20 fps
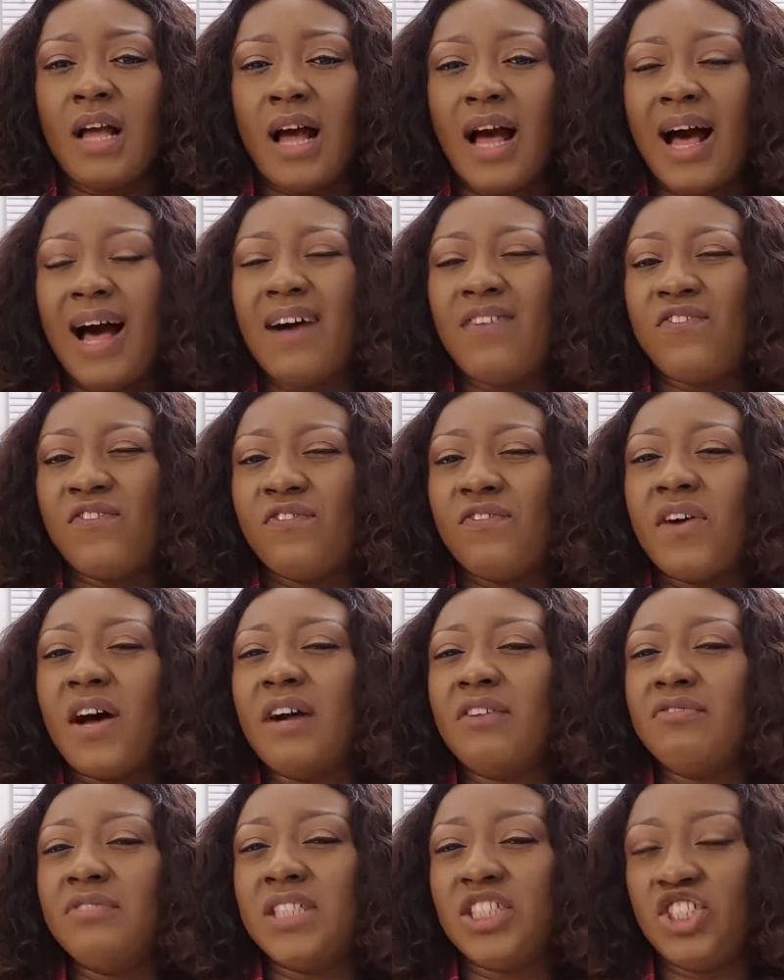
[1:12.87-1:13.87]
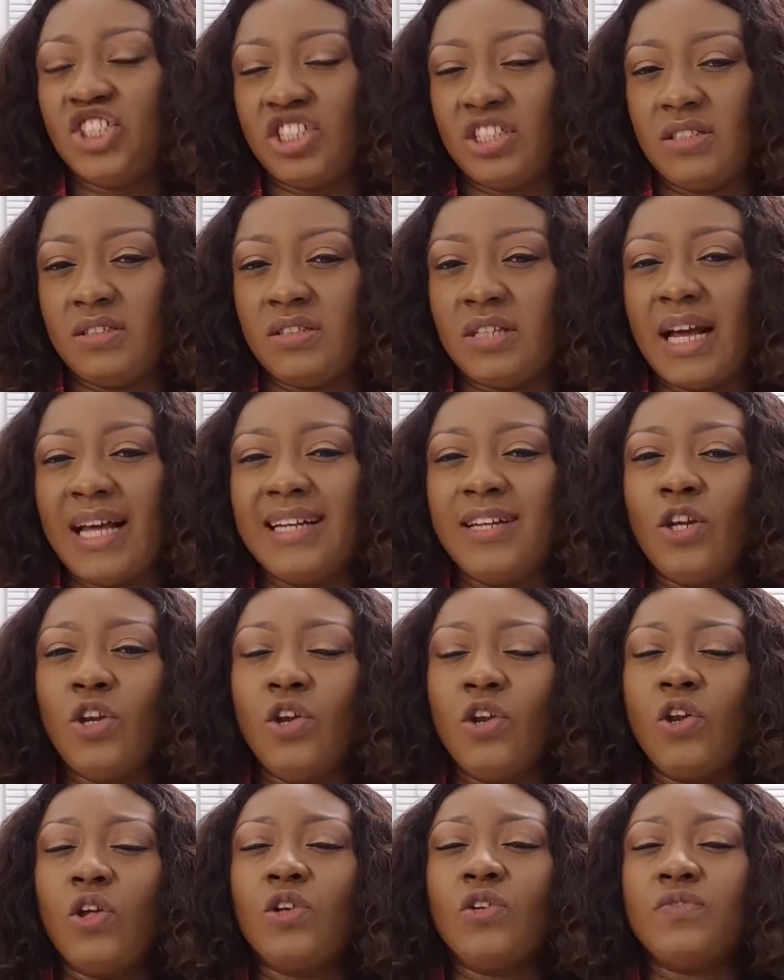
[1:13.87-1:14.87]
are far-reaching, and a
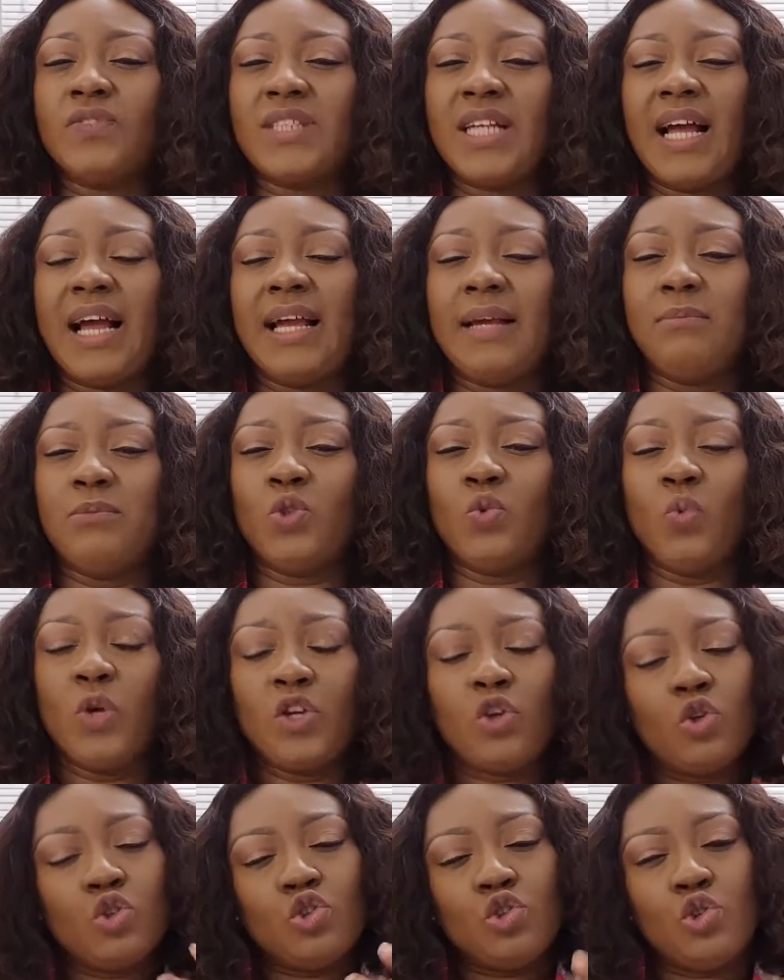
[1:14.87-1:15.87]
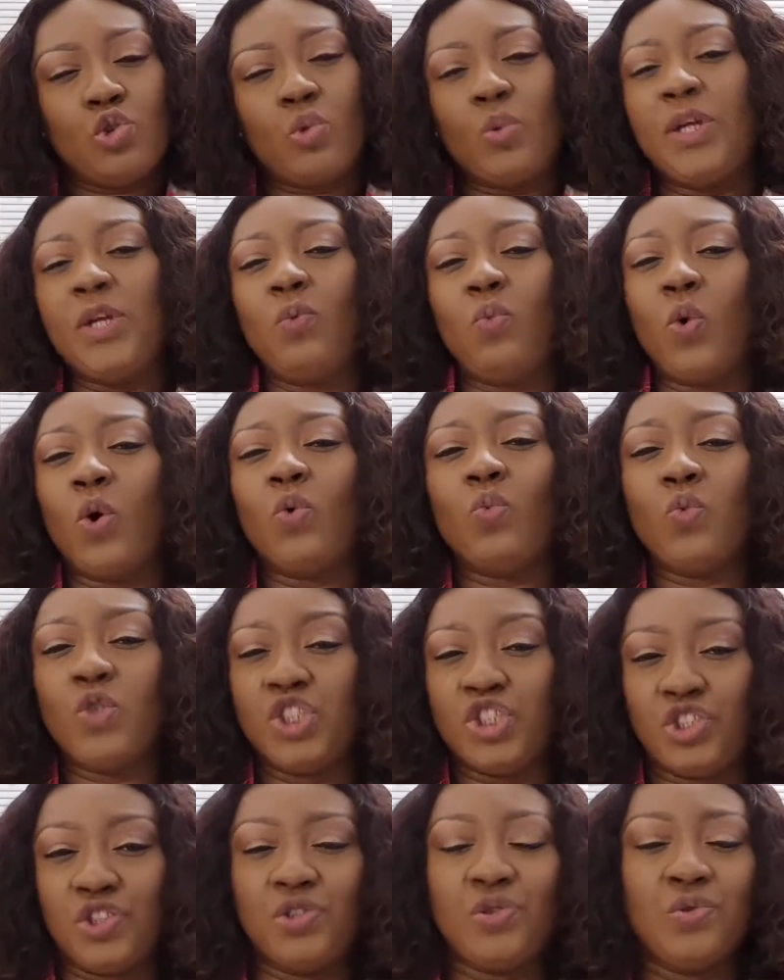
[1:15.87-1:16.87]
lot of times we're not doing what we
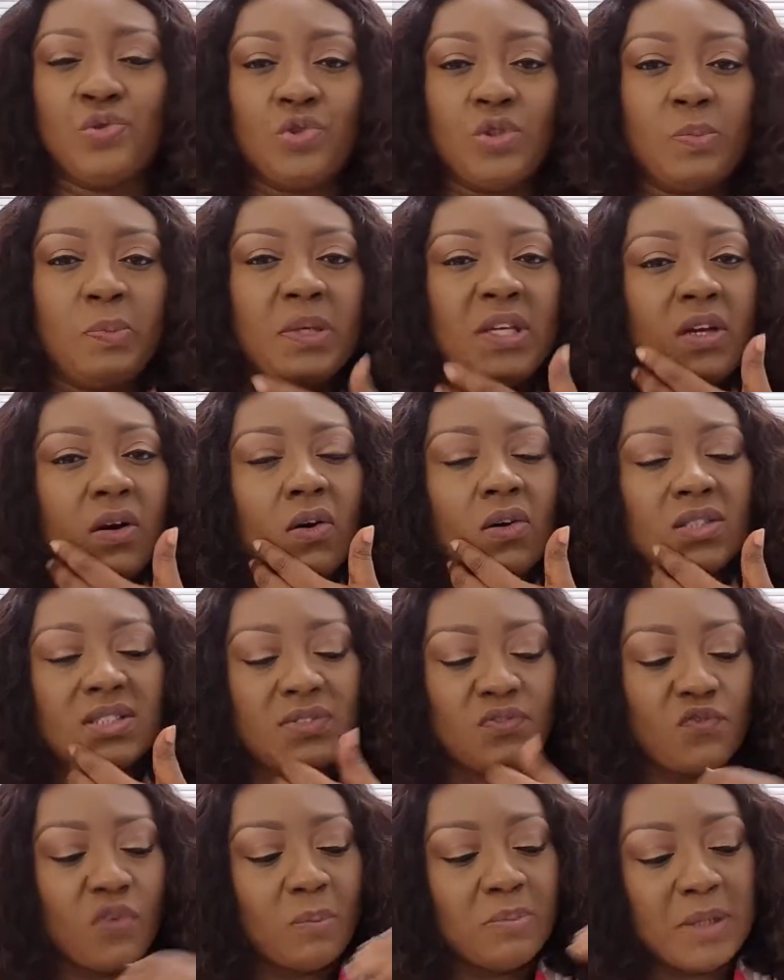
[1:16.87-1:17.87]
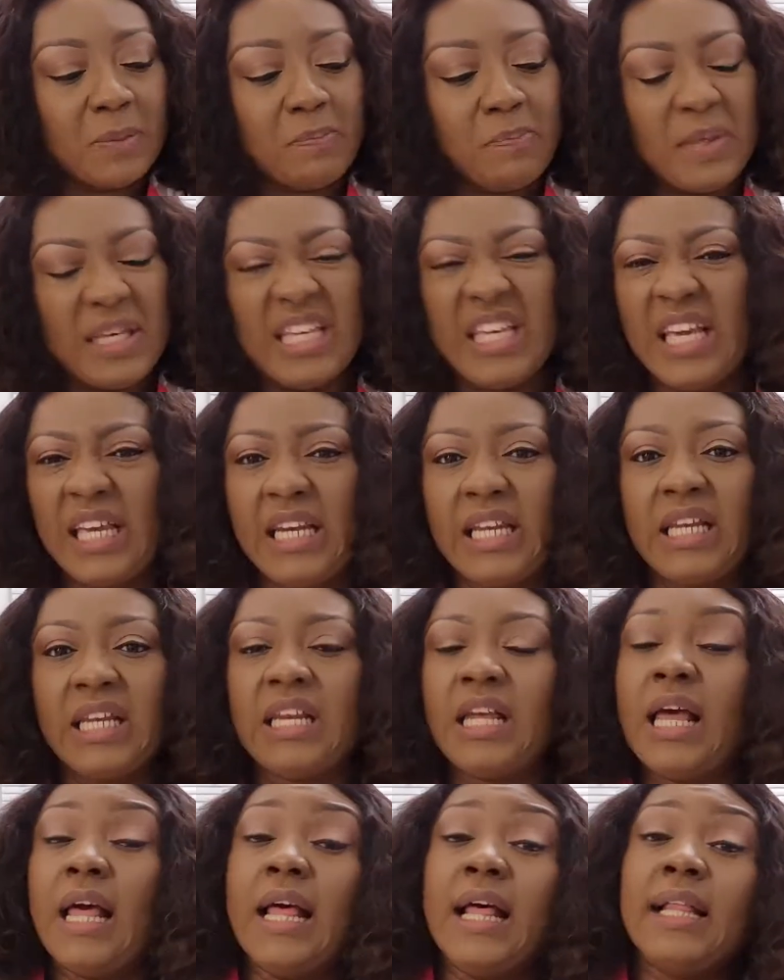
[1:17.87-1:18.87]
should because from the beginning
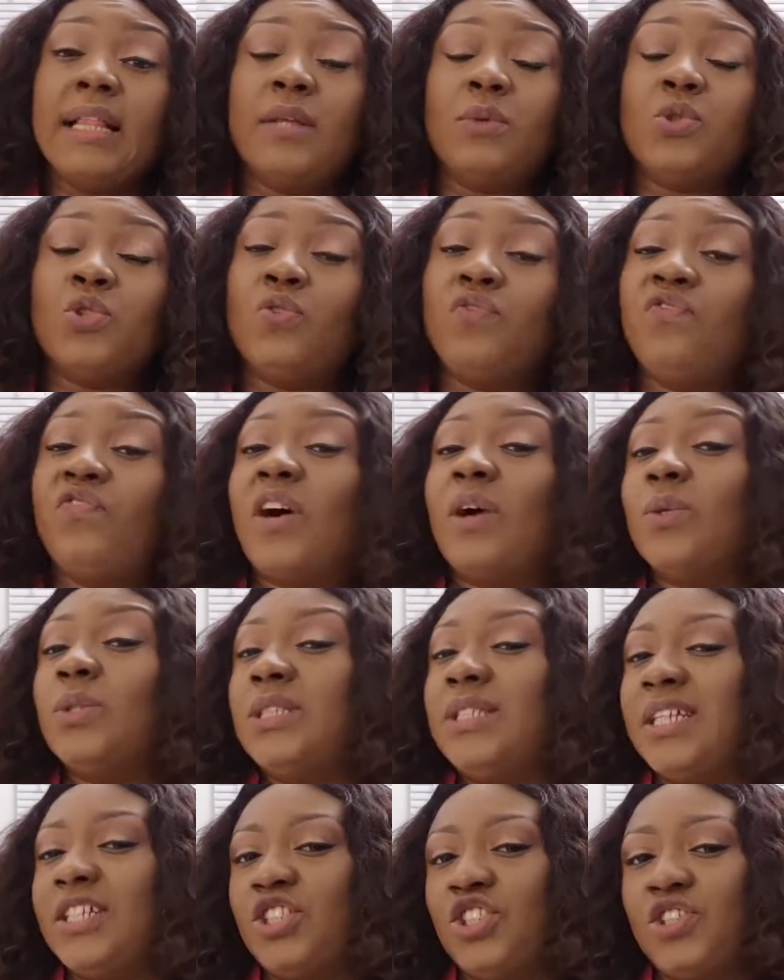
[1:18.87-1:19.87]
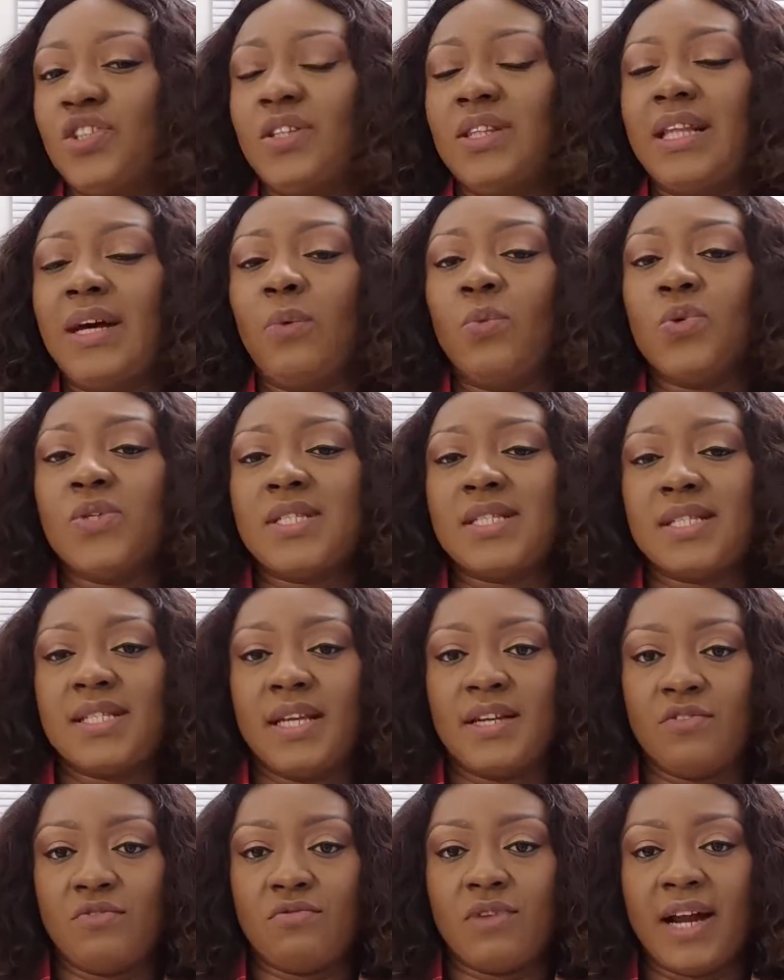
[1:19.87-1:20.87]
there was no foundation that was
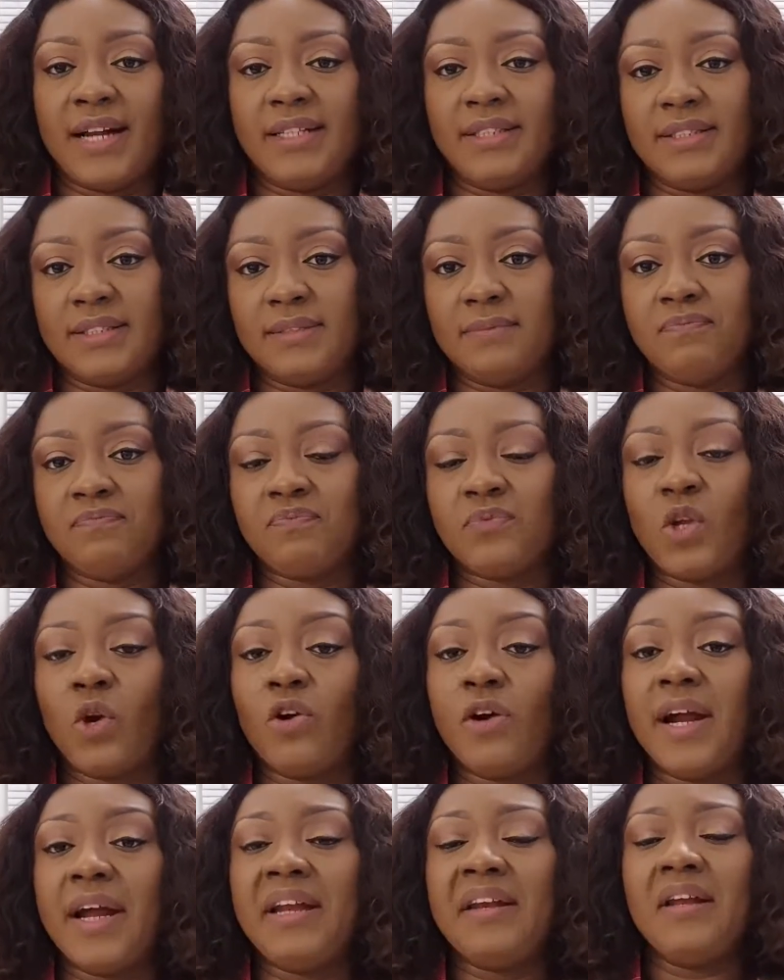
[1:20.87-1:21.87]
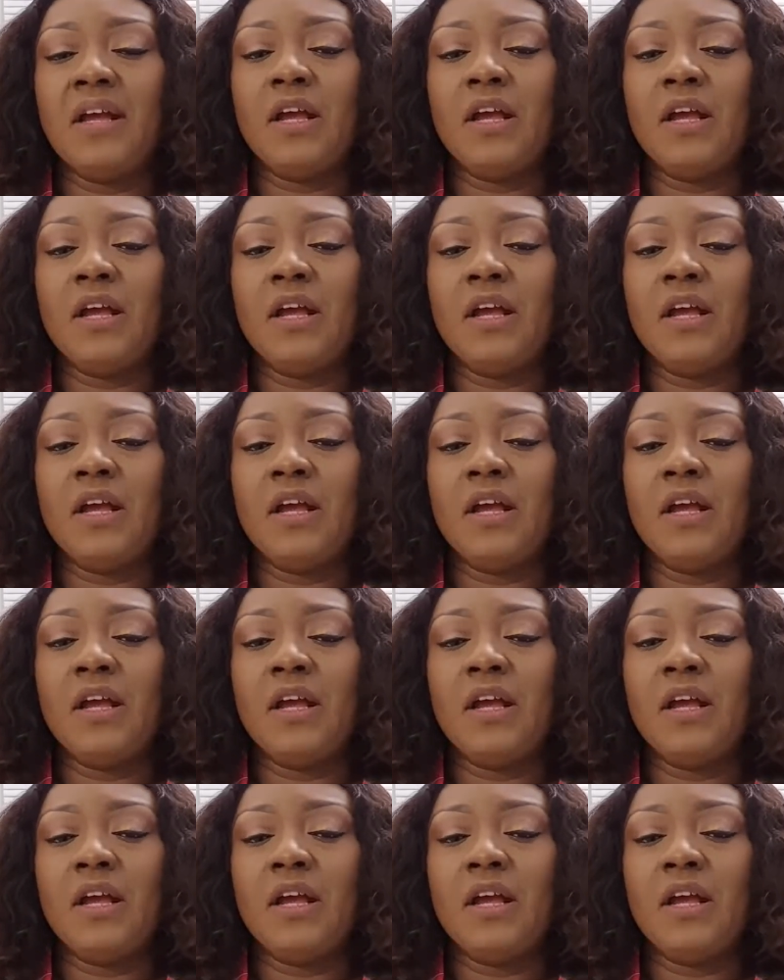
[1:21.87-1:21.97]
set right. All right?